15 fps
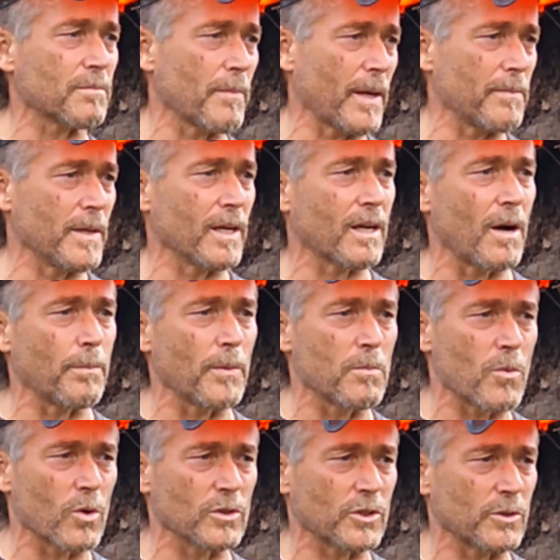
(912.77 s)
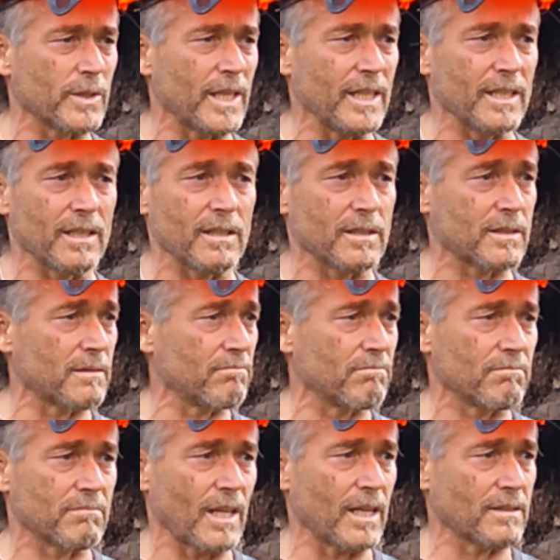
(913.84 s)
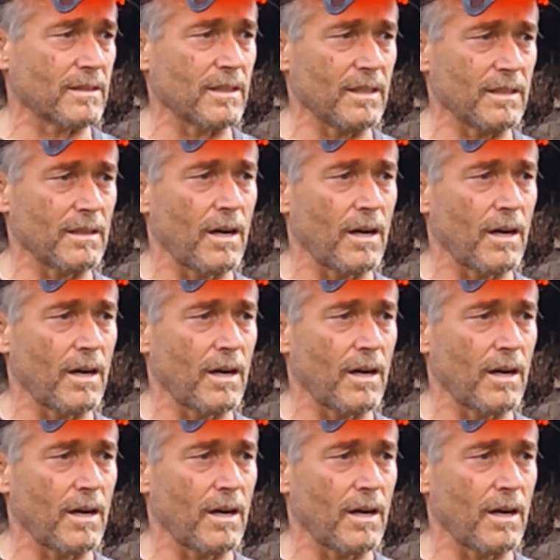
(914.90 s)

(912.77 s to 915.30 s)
maybe a couple more zucchinis, and that's it.